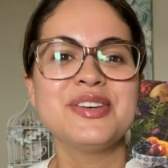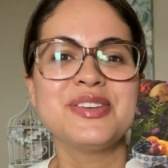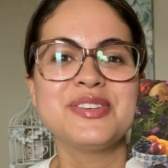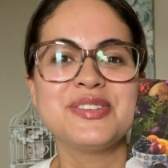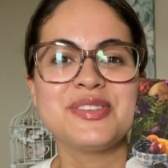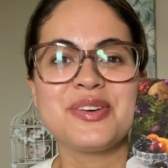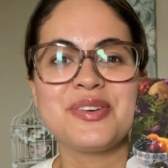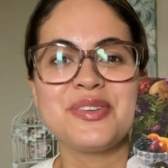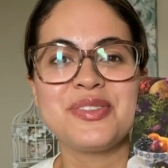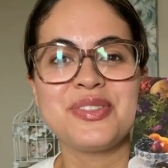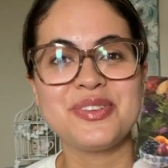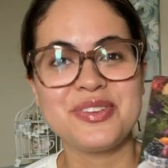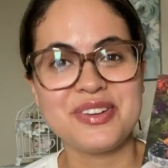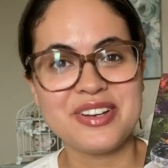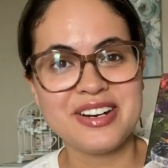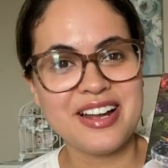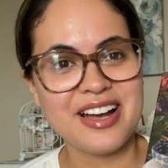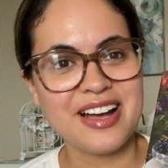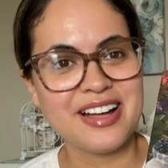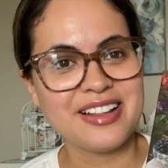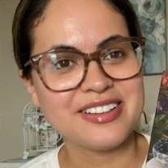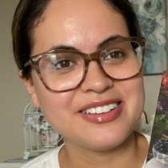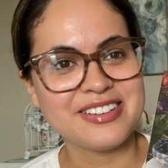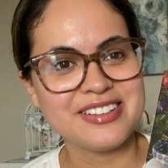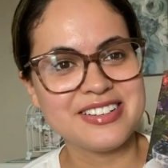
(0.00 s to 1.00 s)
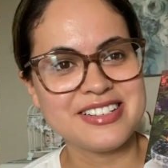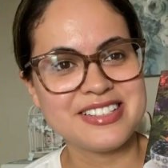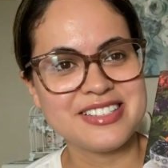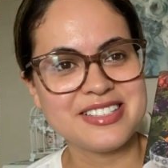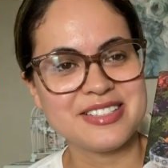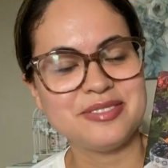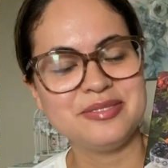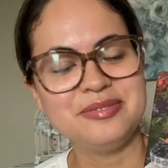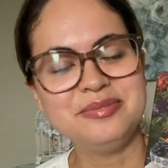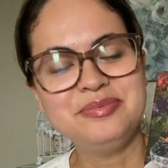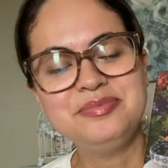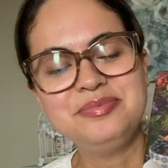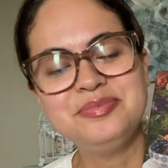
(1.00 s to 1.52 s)
So
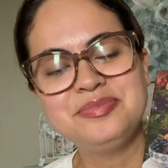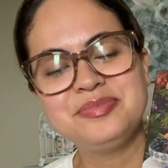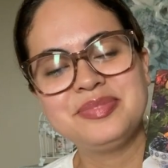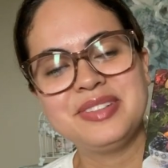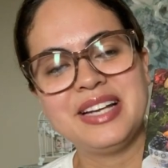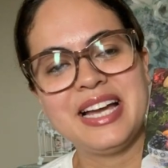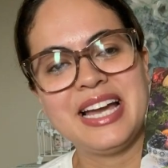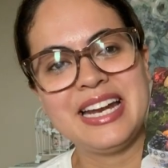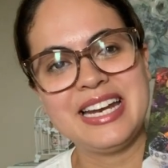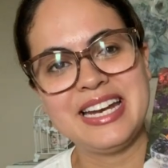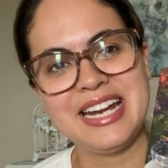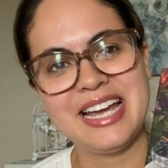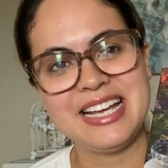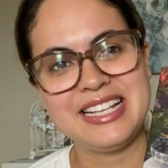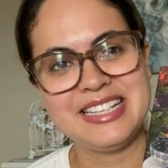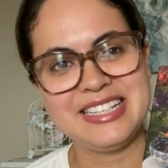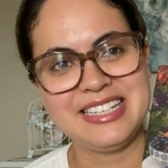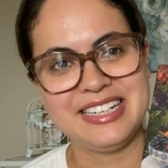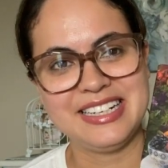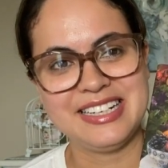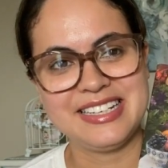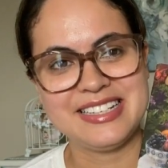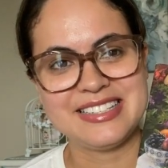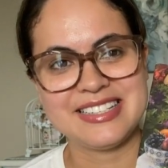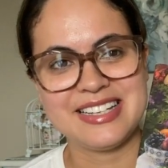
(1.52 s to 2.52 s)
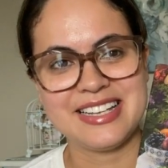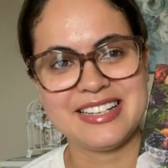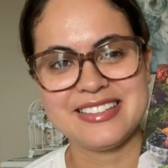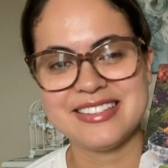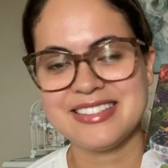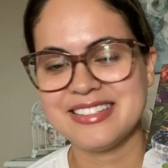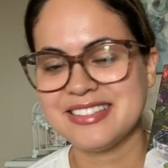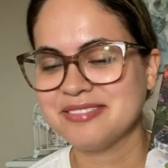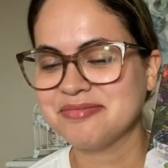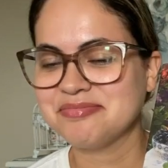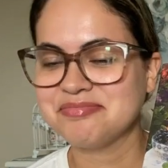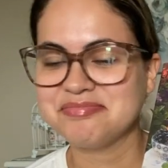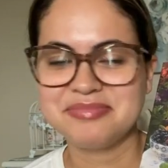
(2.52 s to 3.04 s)

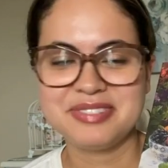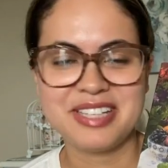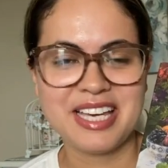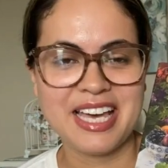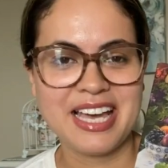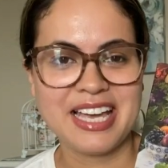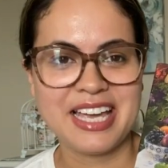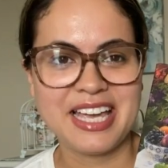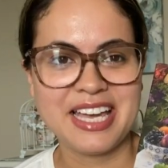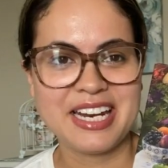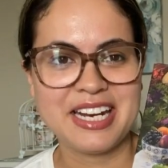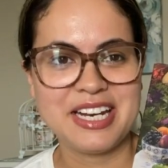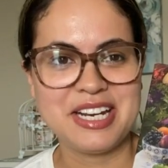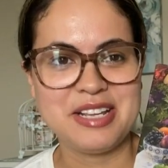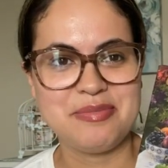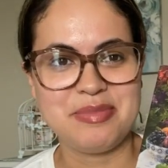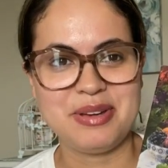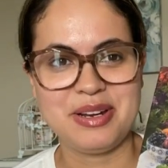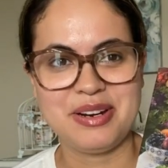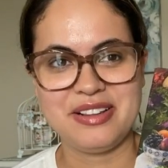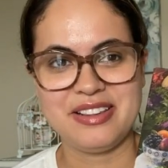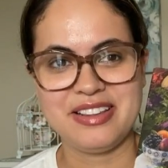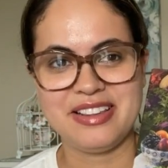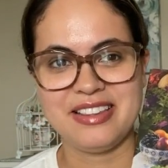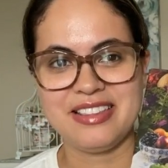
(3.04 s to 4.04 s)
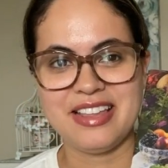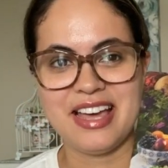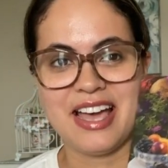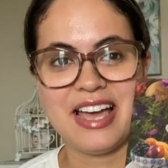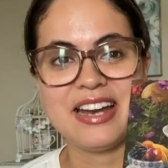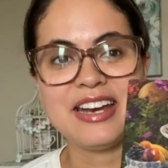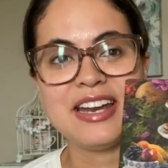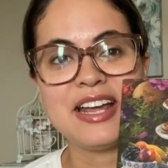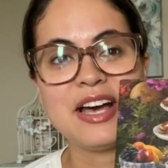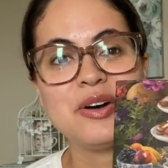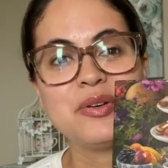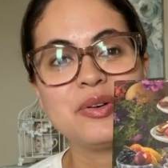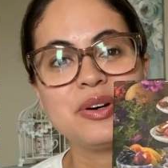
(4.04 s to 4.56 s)
$3.99. Can't get any better than
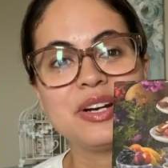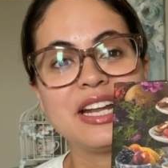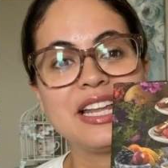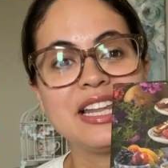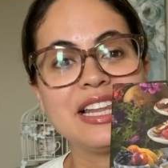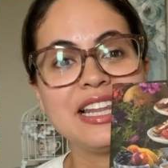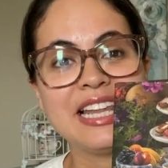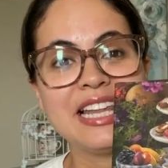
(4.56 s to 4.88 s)
that. Now, what I